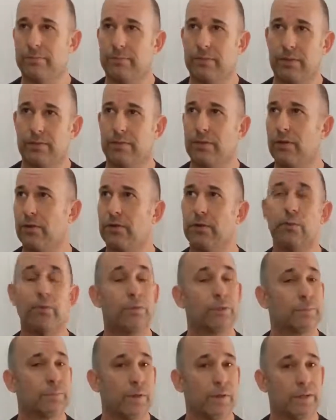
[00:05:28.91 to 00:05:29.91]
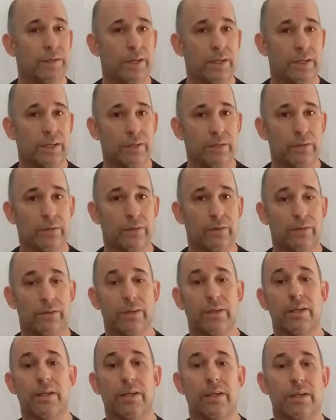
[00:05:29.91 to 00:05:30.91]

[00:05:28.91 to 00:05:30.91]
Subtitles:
the third orange belt technique you'd learn.